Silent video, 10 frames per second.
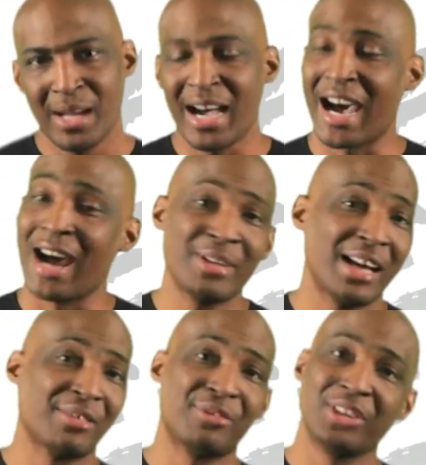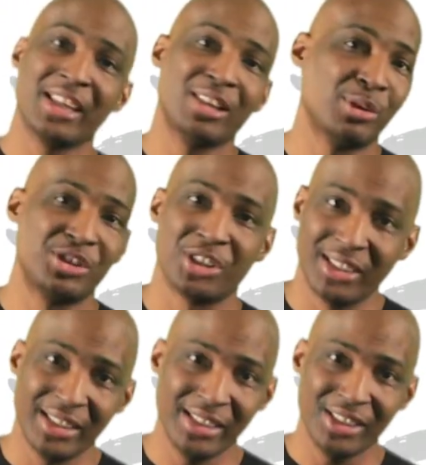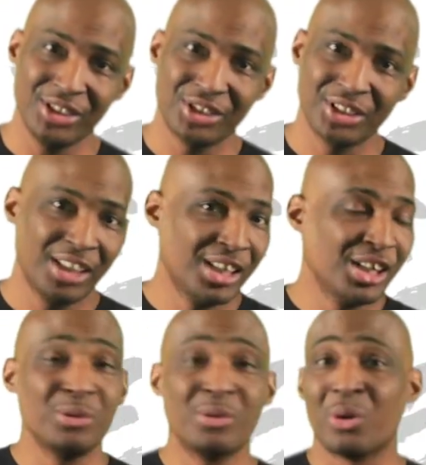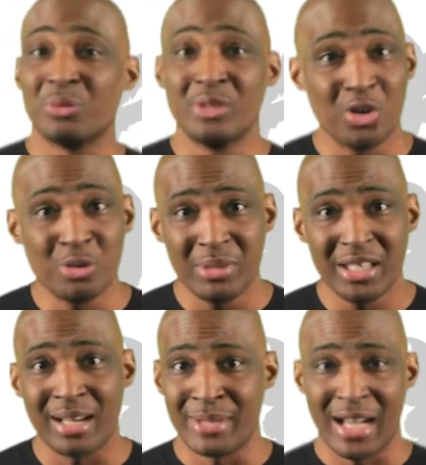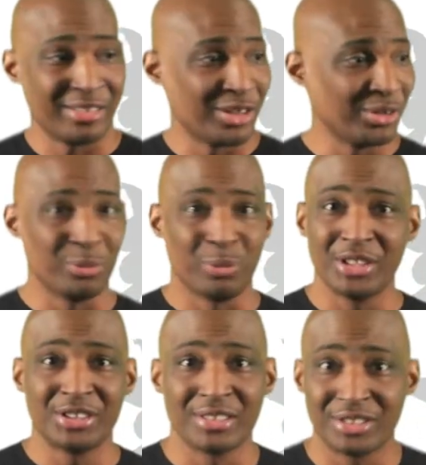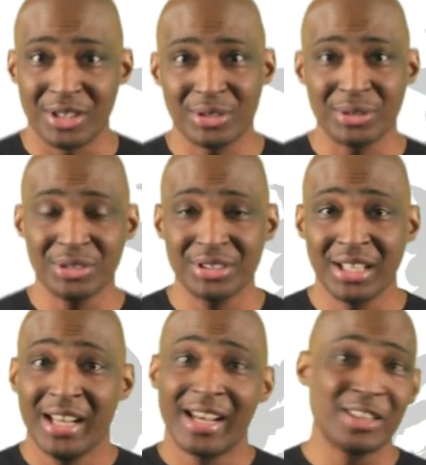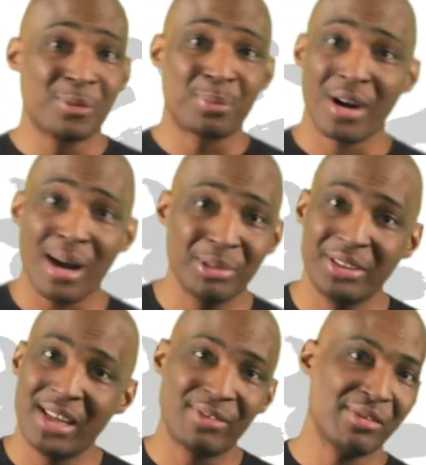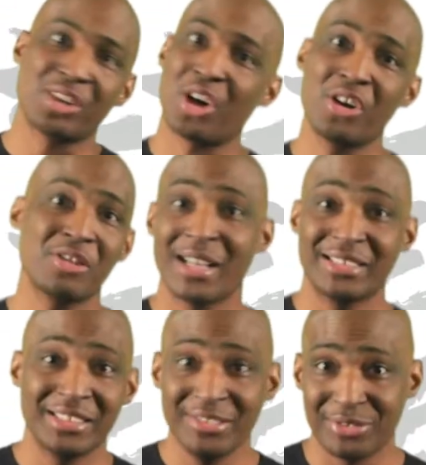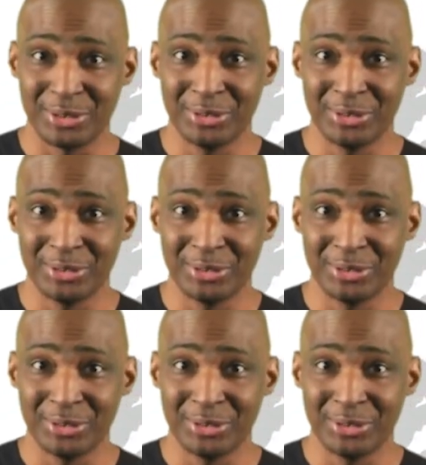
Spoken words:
I'm not affiliated with your lineage, you don't know me, I'm not known in Wing Chun circles, and you probably never even heard of my Sifu.